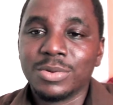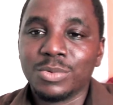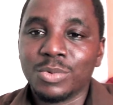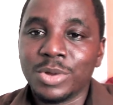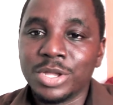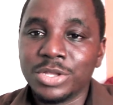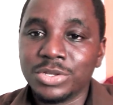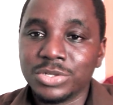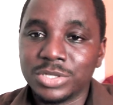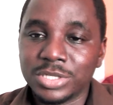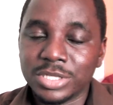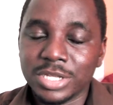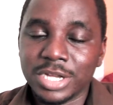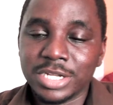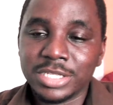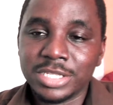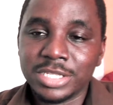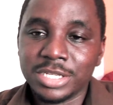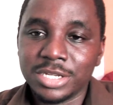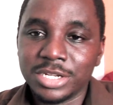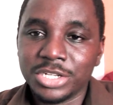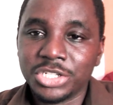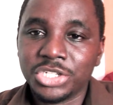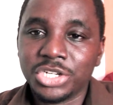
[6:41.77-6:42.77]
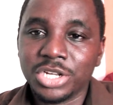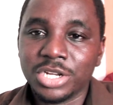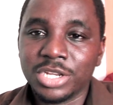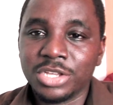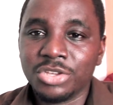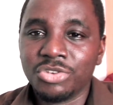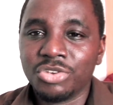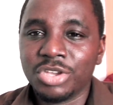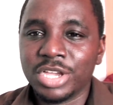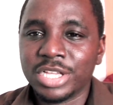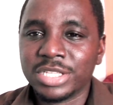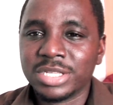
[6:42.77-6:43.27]
When you start initially,
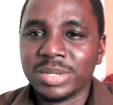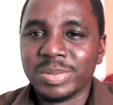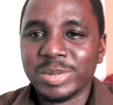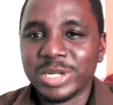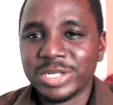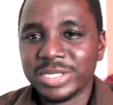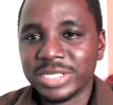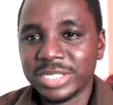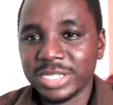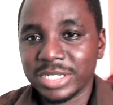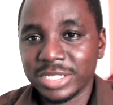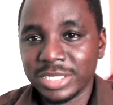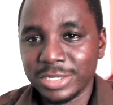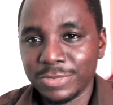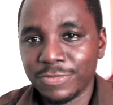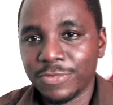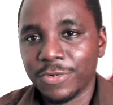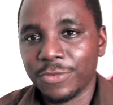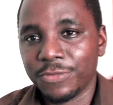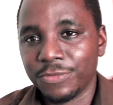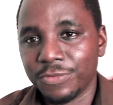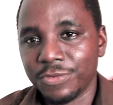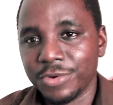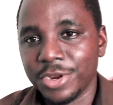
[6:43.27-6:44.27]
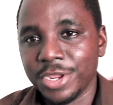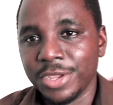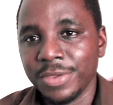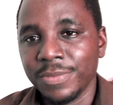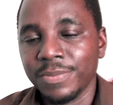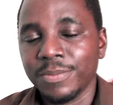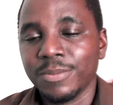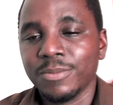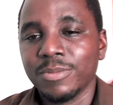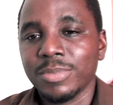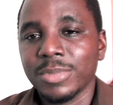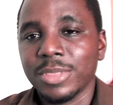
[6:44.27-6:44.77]
you get about 60 for free,
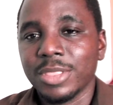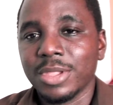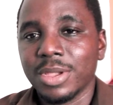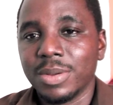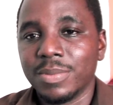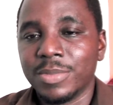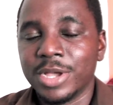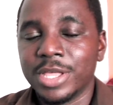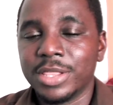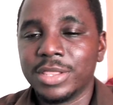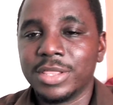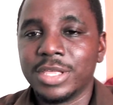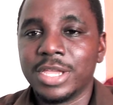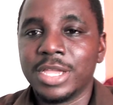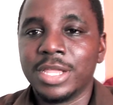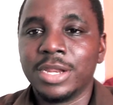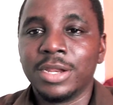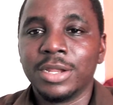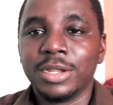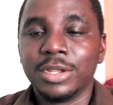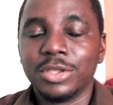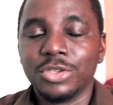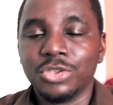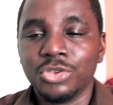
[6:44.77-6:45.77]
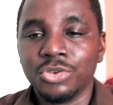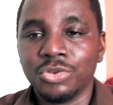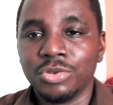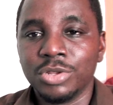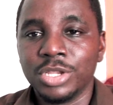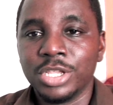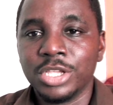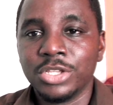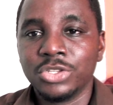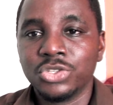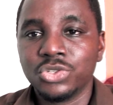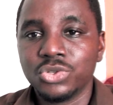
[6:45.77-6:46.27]
but then you
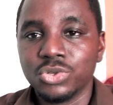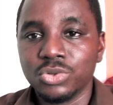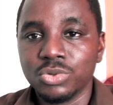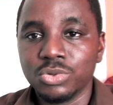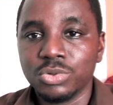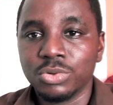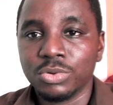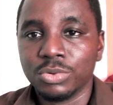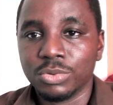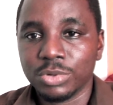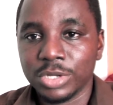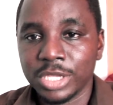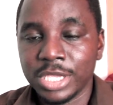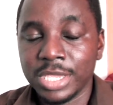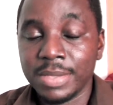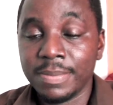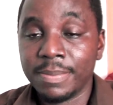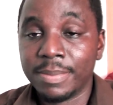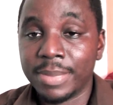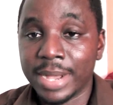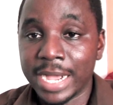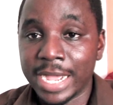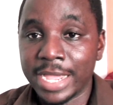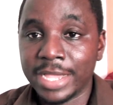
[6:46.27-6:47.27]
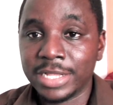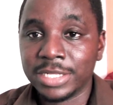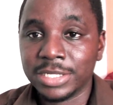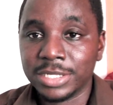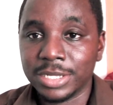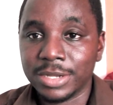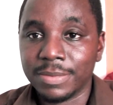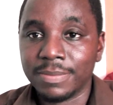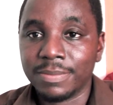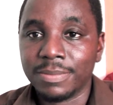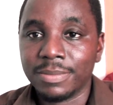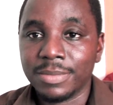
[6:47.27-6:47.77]
need to keep buying
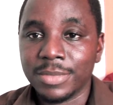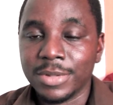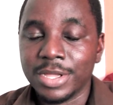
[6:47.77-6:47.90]
them.